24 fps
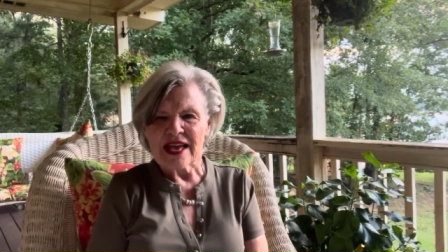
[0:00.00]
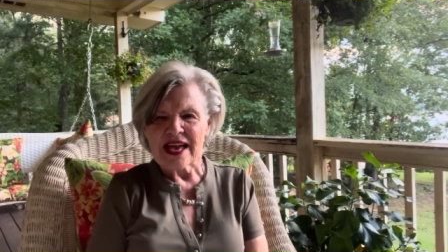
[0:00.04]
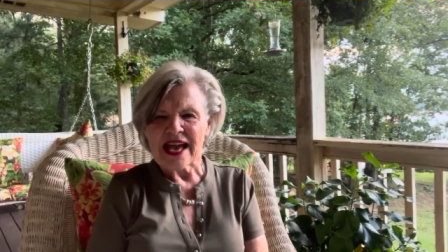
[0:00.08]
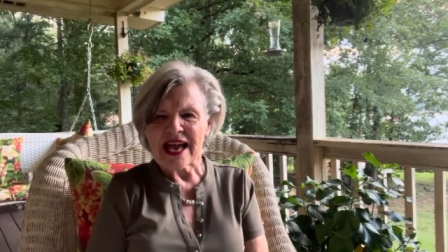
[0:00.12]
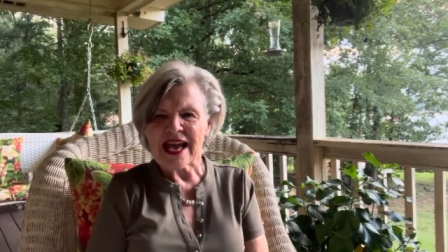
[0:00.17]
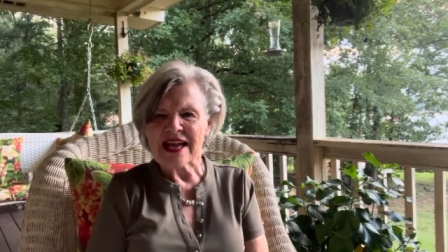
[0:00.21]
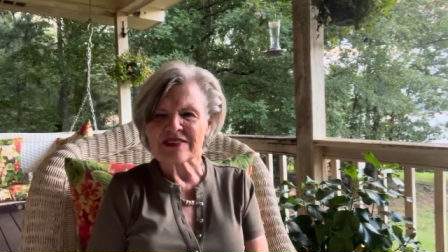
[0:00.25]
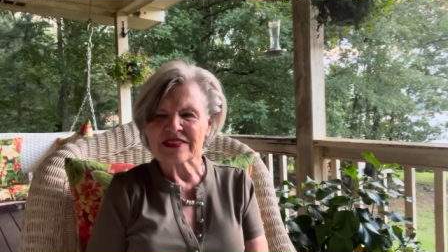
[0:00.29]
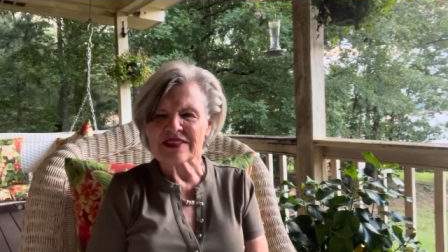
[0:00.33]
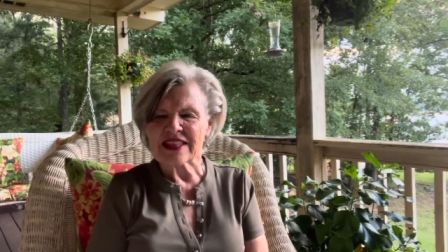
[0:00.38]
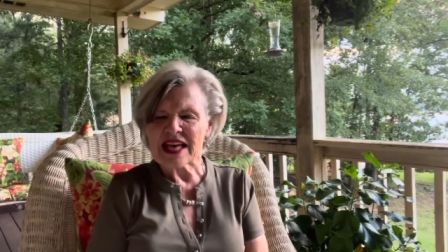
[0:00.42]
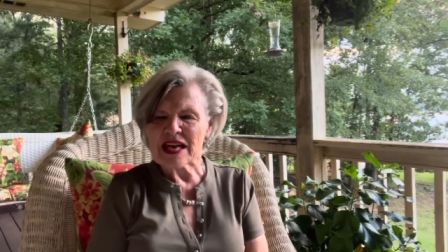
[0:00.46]

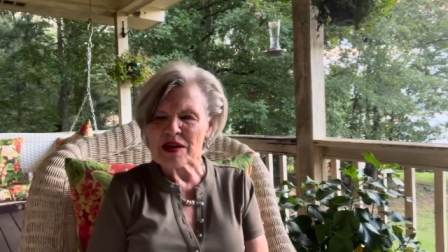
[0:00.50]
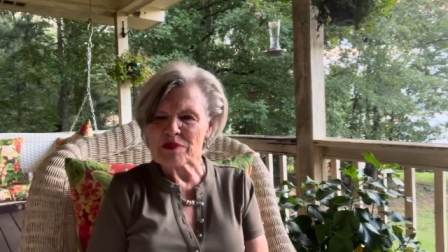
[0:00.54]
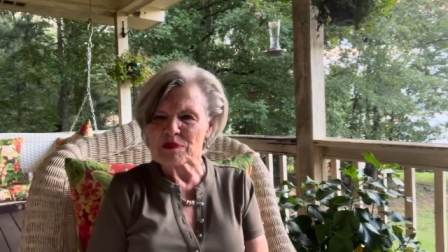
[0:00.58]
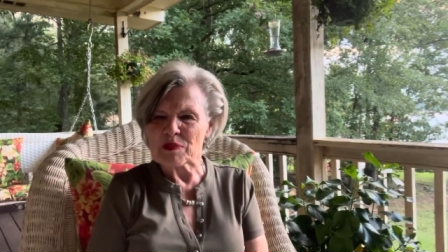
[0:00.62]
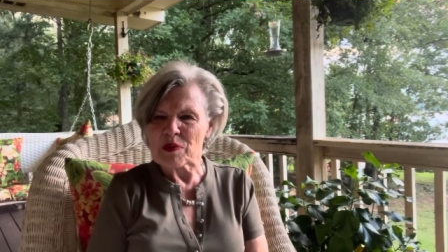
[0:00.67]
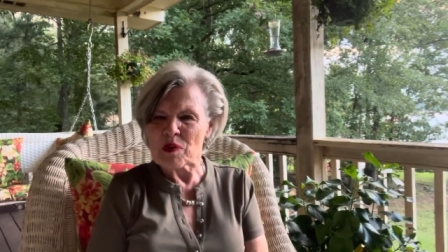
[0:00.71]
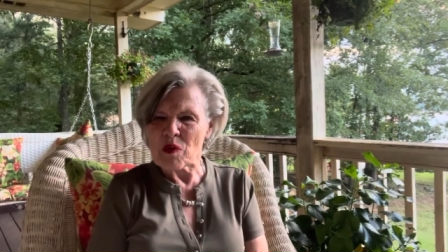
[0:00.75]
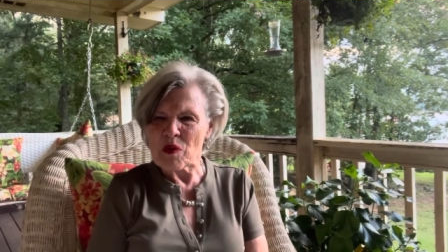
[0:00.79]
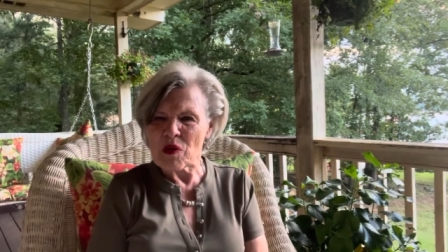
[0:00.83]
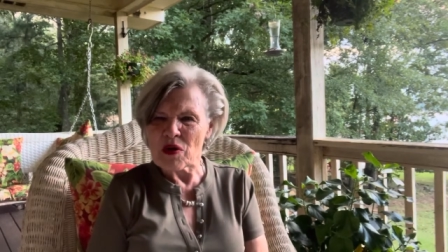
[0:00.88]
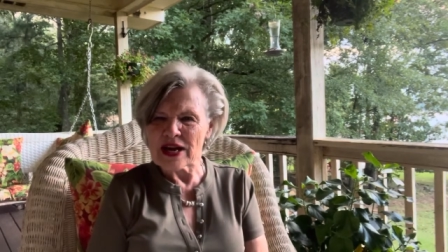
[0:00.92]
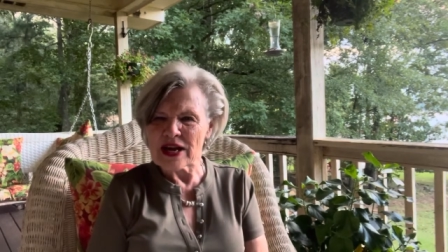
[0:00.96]
At that
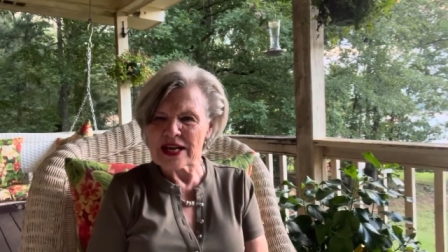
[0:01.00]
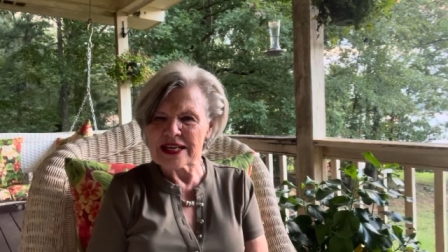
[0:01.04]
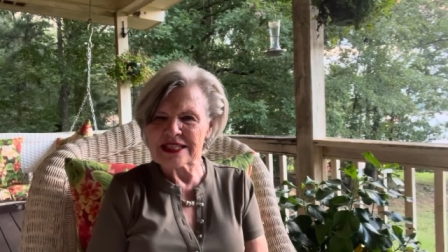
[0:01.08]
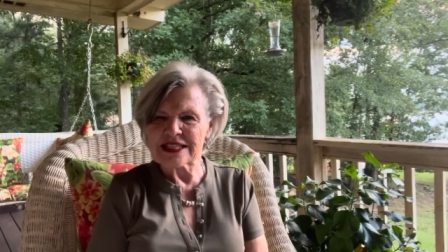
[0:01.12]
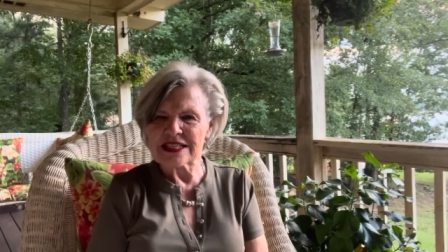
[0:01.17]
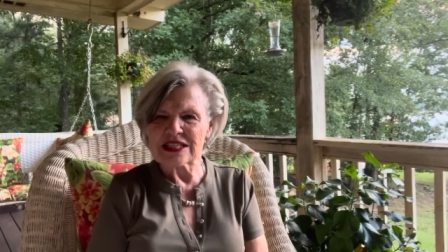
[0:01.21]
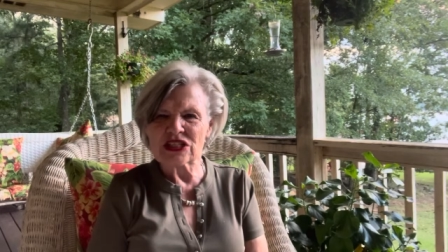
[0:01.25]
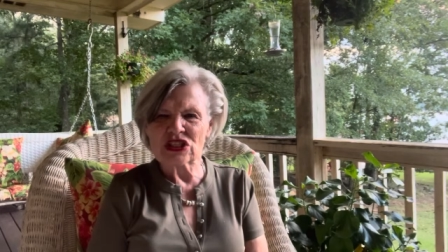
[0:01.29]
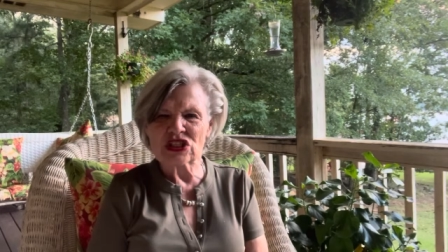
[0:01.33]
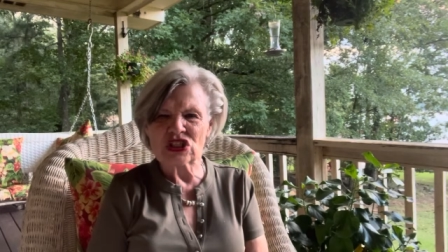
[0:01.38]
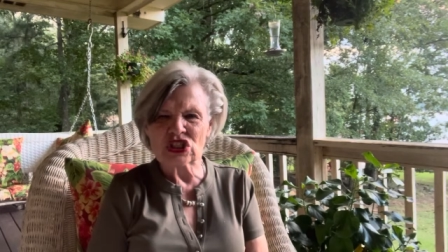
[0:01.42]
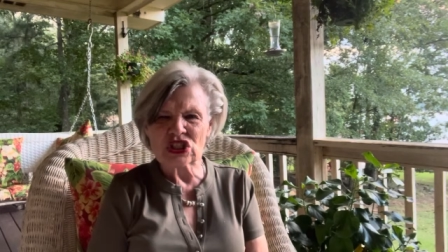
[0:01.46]
point,
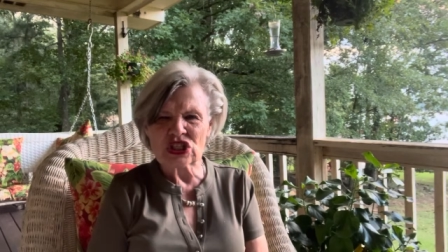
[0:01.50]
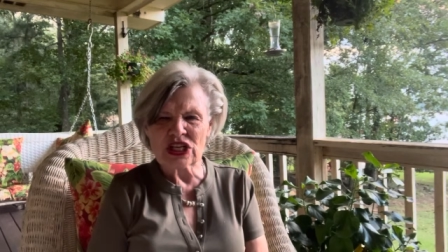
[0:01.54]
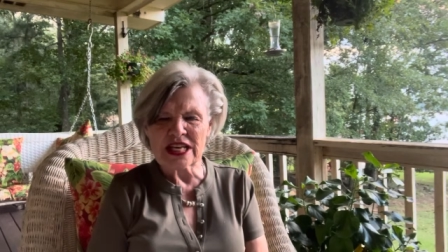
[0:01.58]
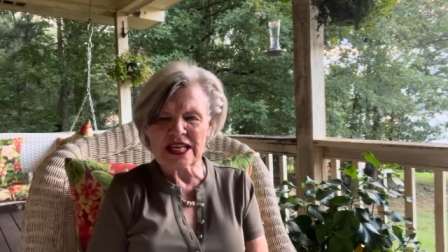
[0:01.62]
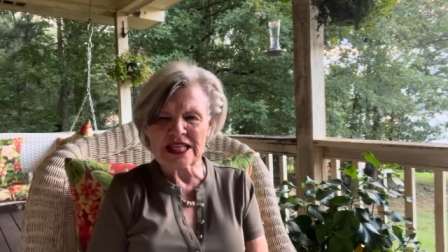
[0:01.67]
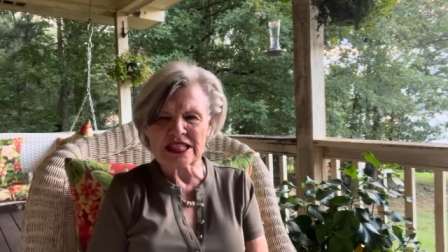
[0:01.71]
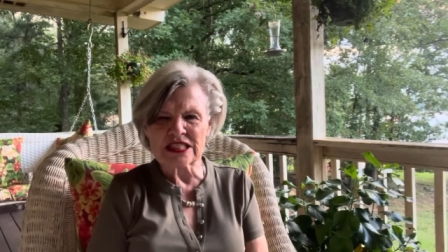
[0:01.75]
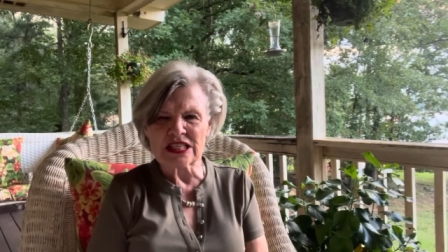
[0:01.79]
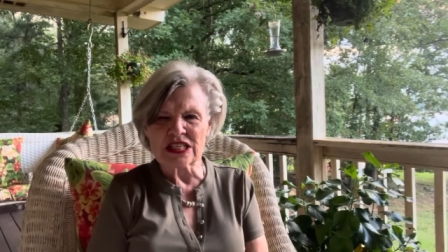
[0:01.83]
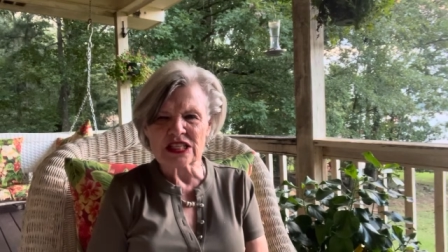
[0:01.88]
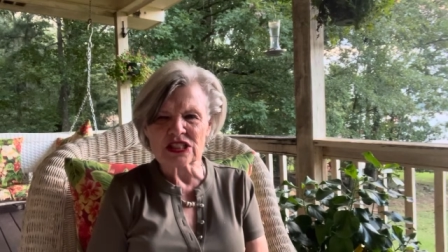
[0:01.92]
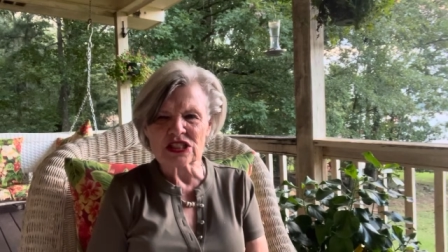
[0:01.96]

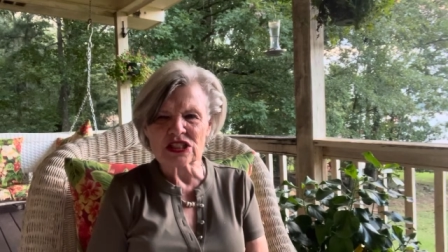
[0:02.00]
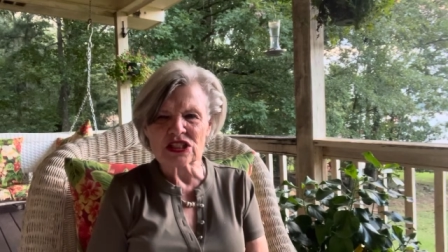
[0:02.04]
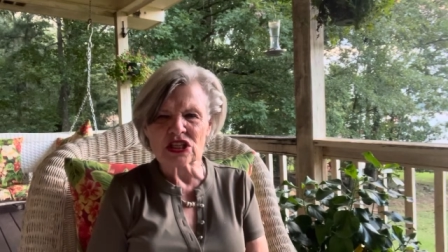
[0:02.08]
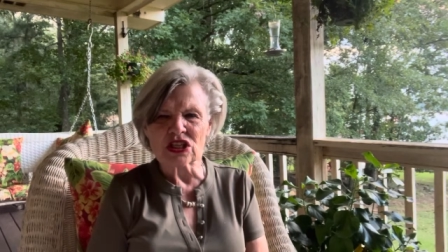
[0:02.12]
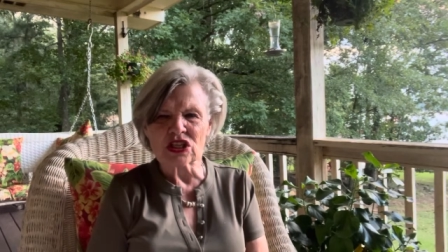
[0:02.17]
Jesus